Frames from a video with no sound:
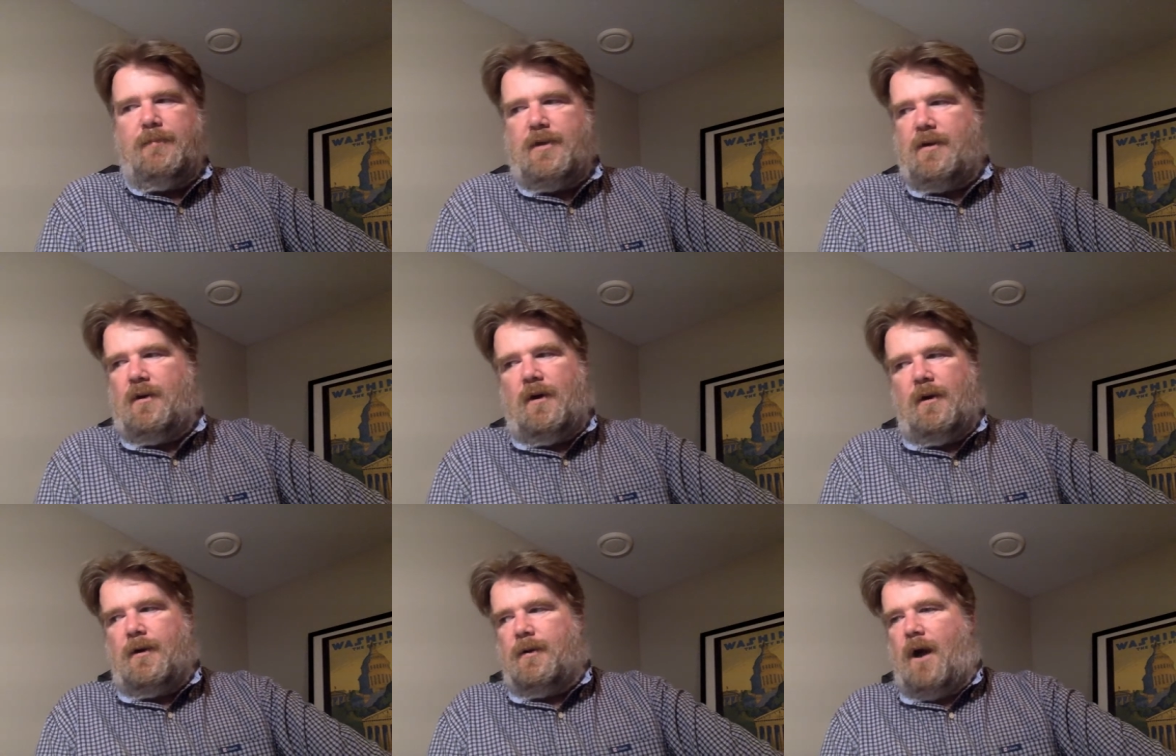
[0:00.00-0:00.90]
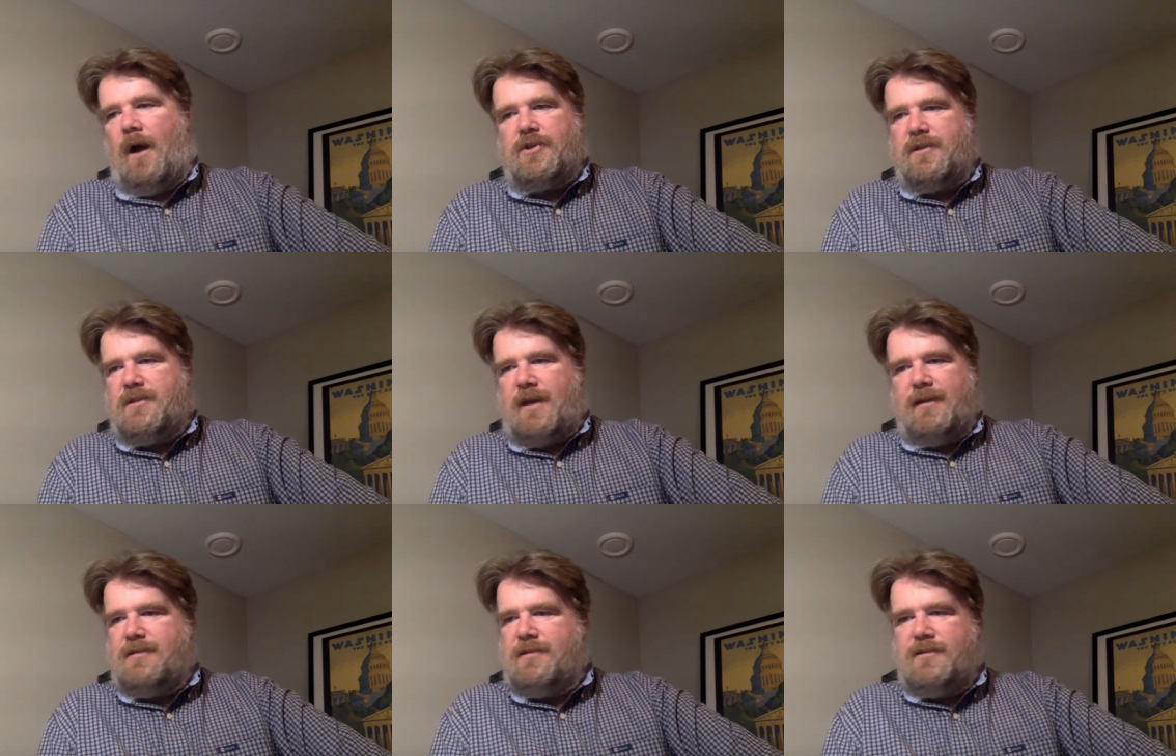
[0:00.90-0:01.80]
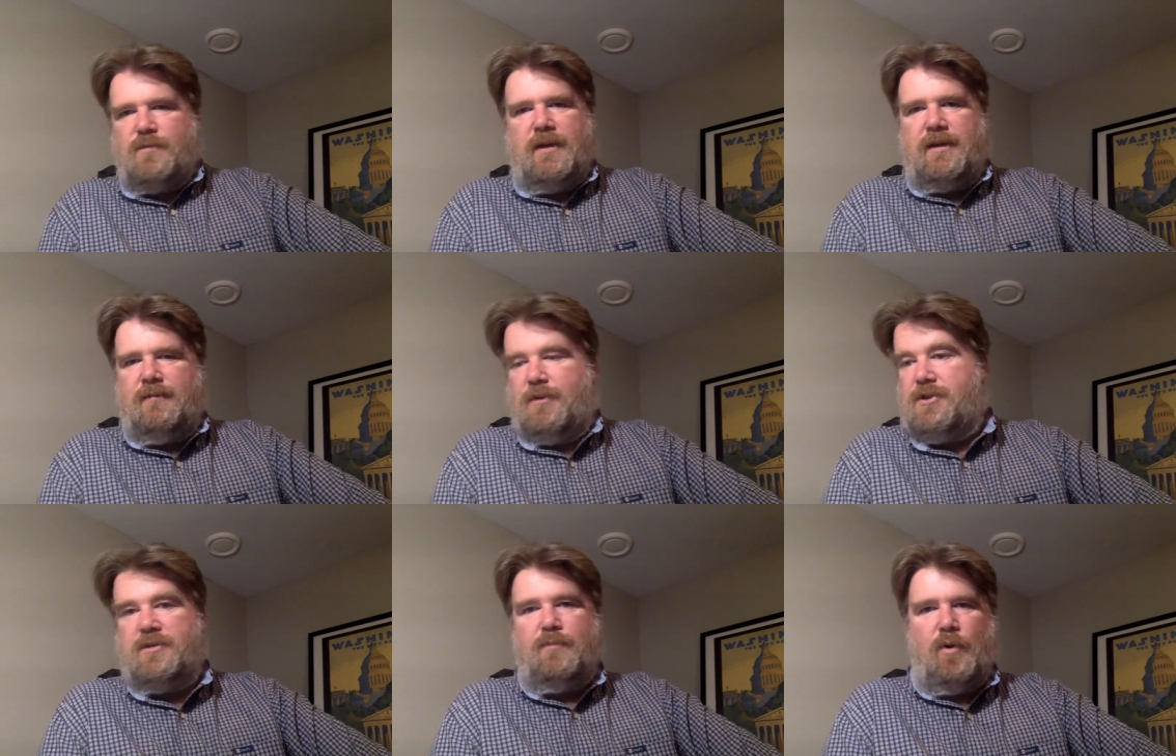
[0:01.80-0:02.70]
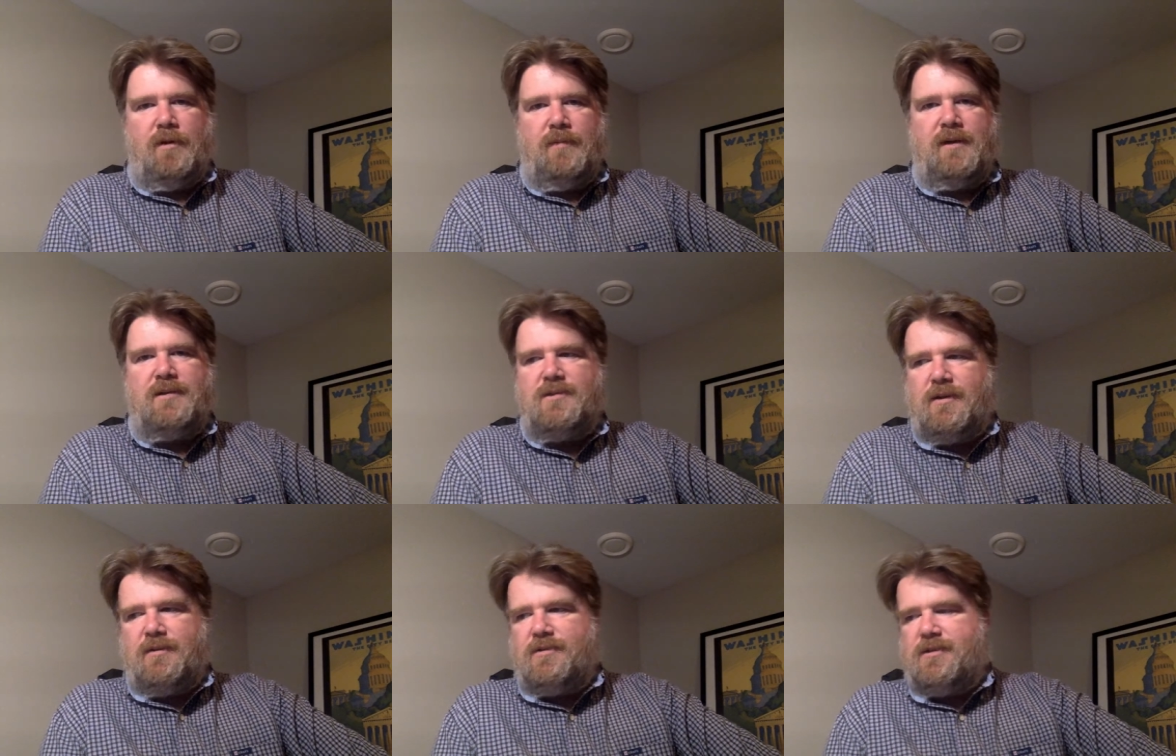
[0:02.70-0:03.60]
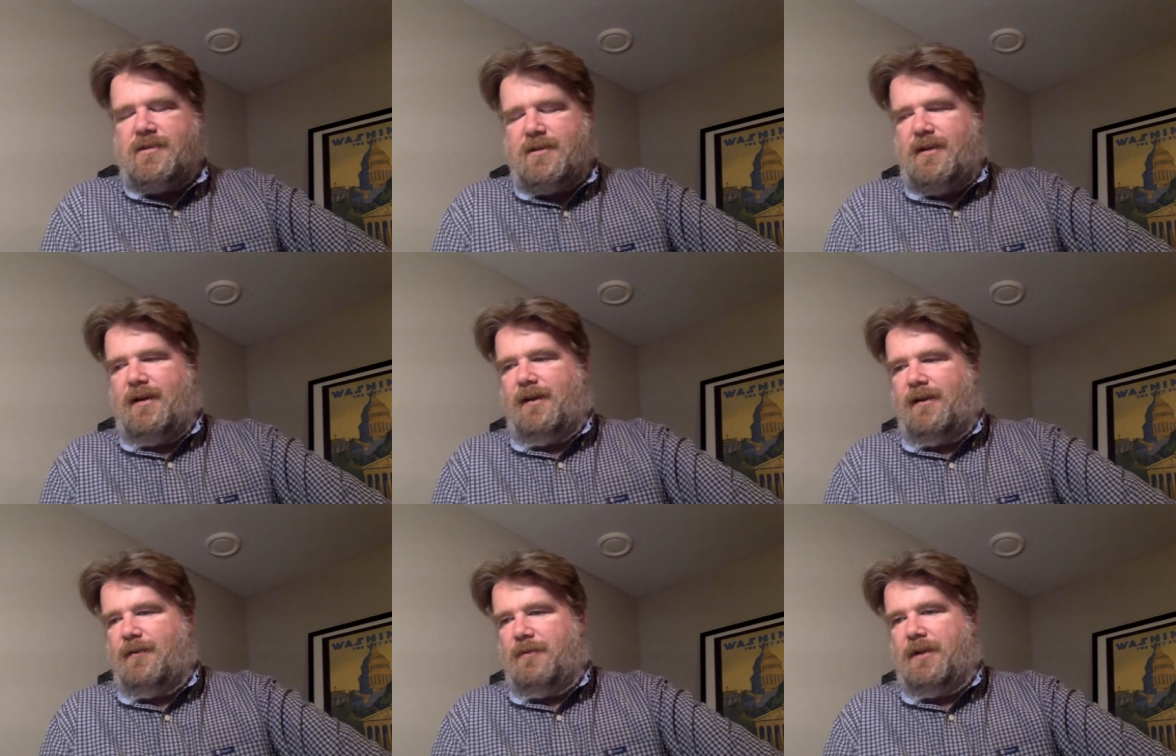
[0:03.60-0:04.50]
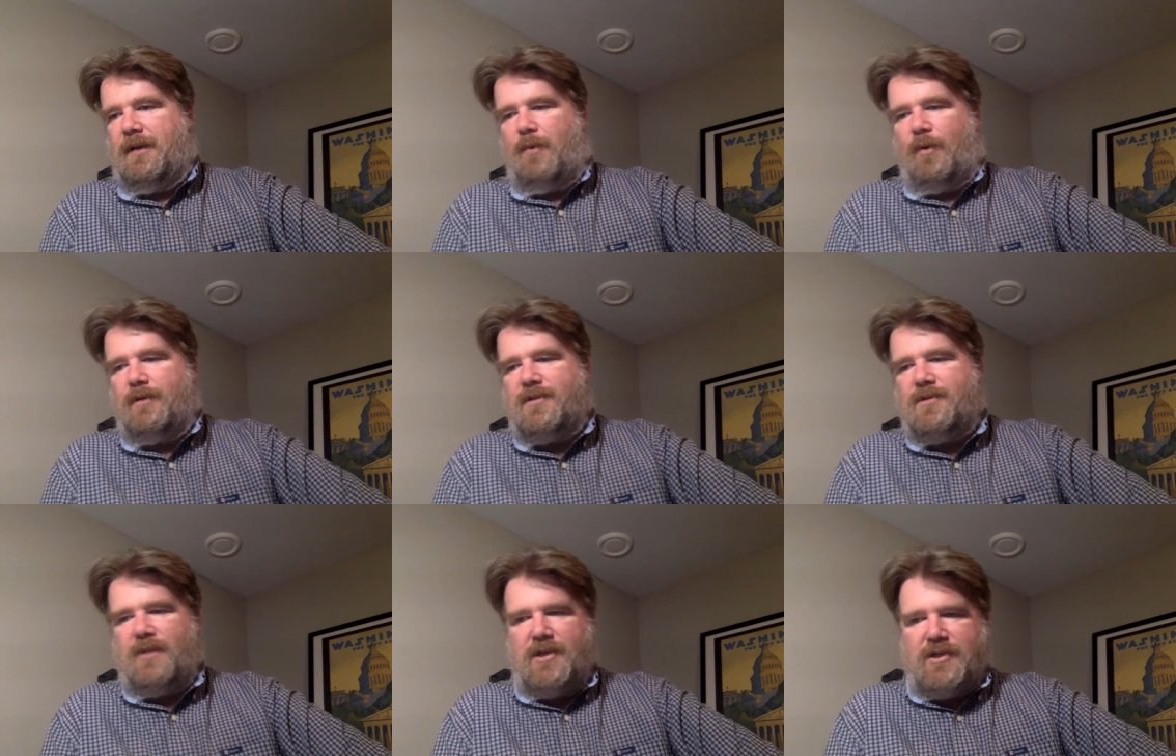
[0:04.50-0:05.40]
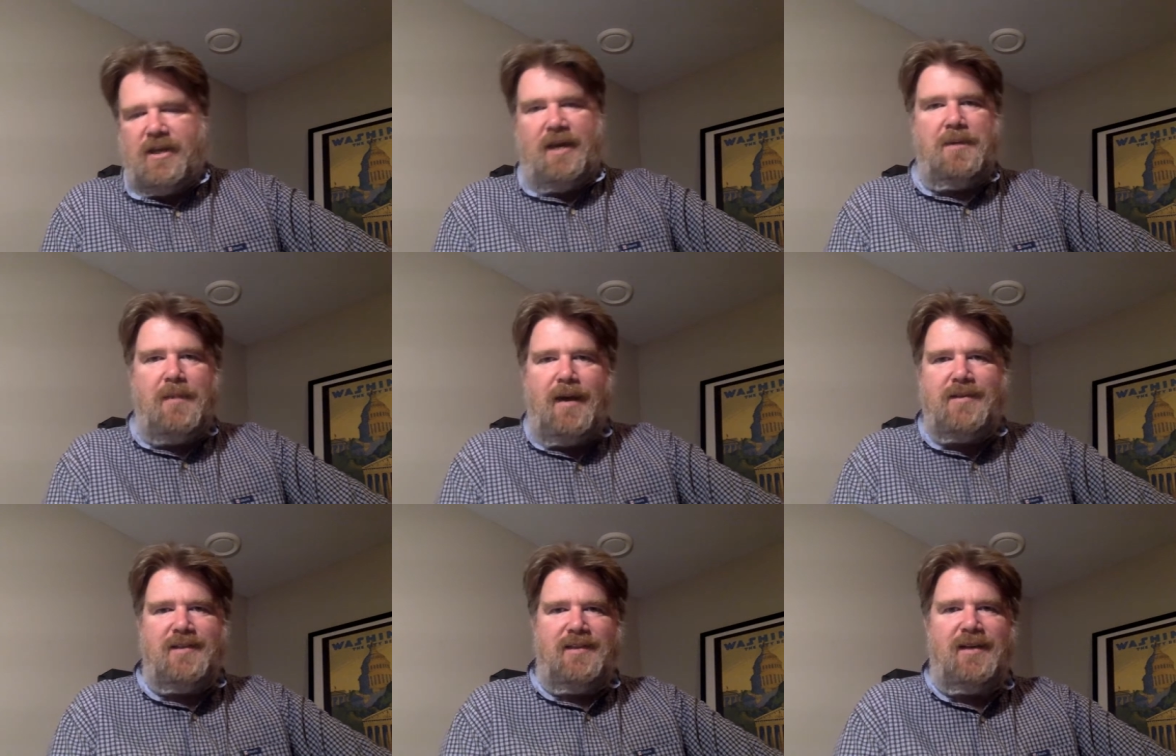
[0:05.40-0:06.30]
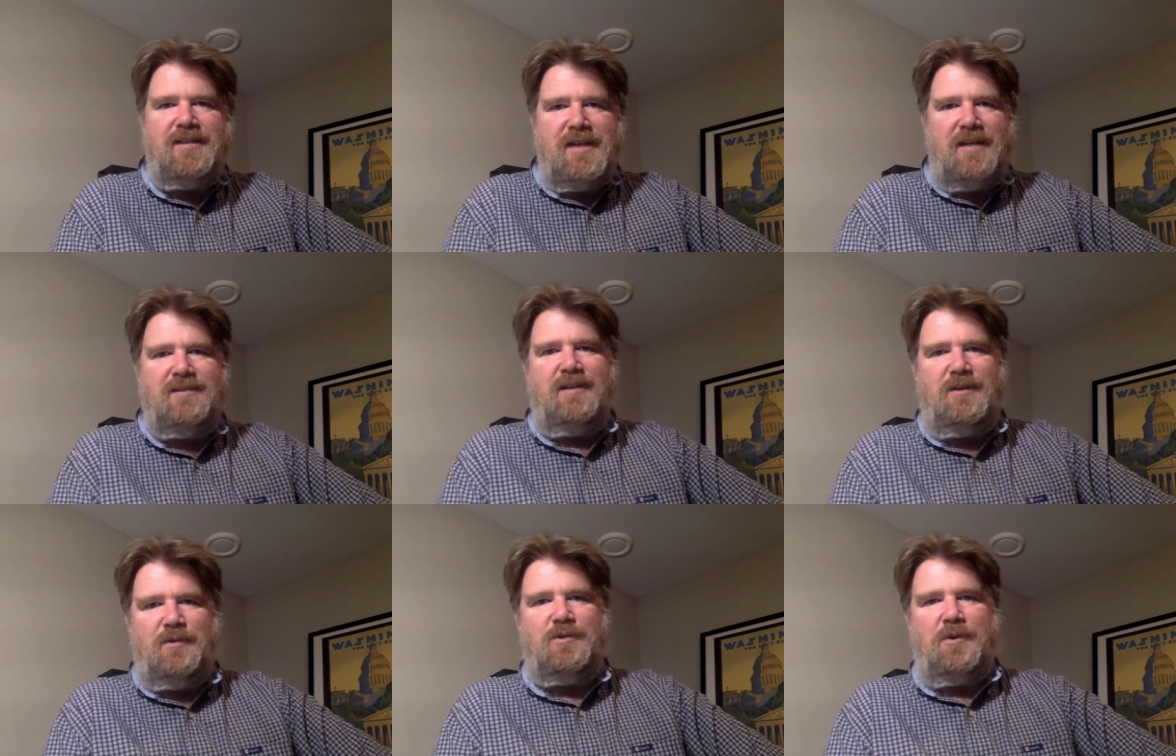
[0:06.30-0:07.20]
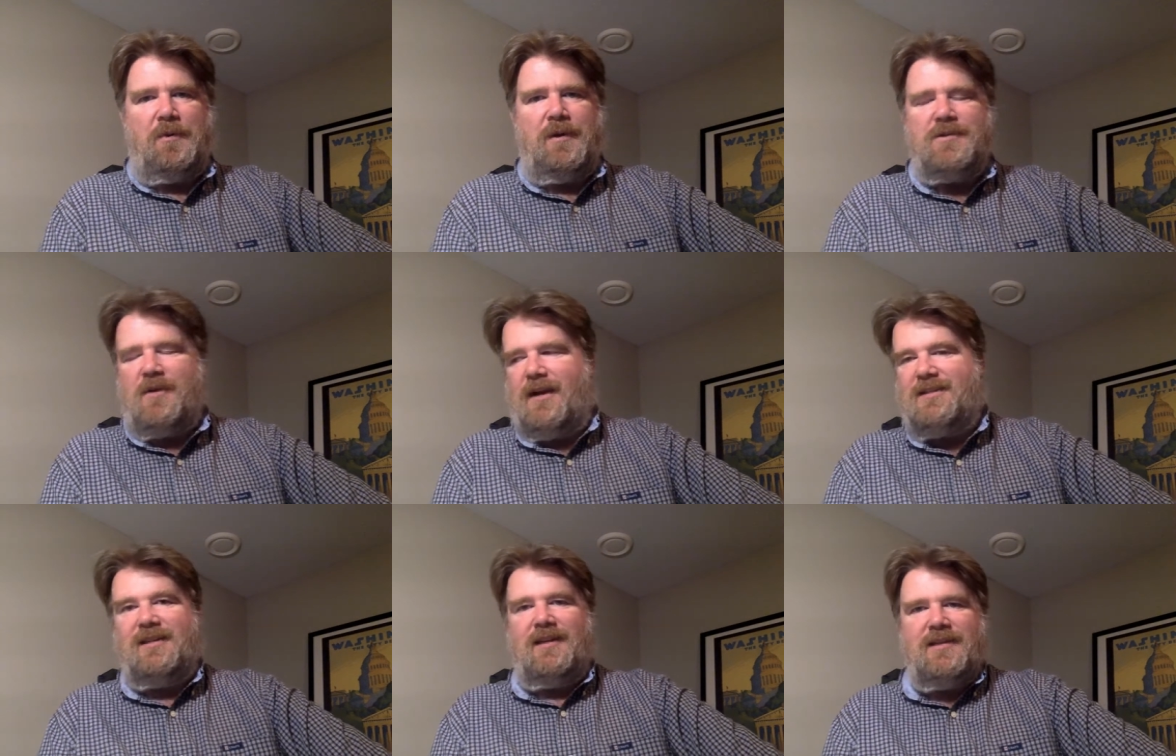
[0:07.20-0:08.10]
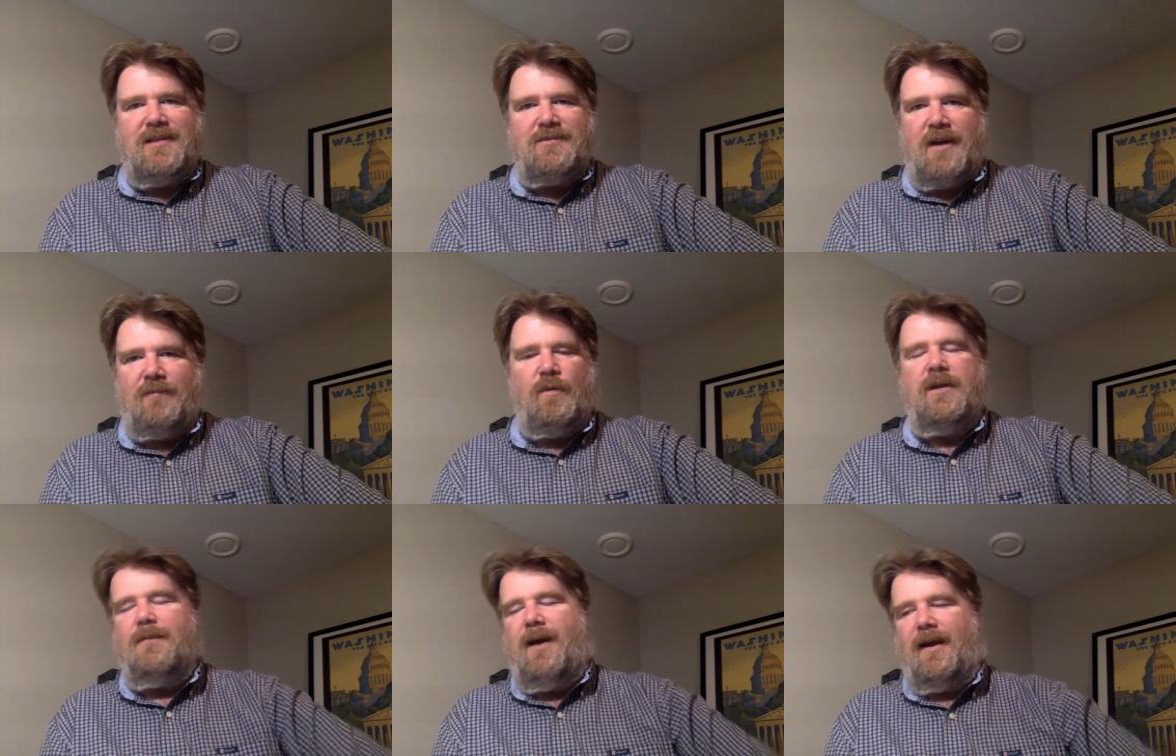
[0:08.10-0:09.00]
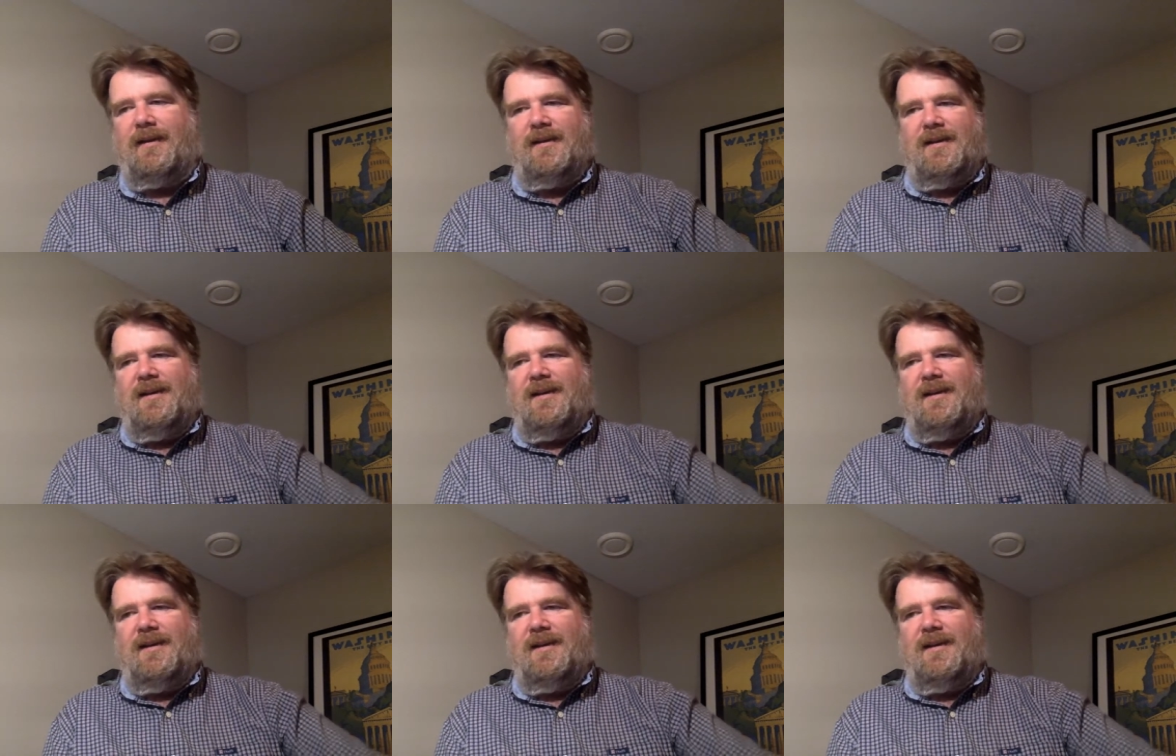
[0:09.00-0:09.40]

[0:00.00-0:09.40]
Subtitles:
there are auction sites in Sweden, which is important because there's a really important Swedish gaming magazine that contains EU stories, right, Syncadis, right? I've written about it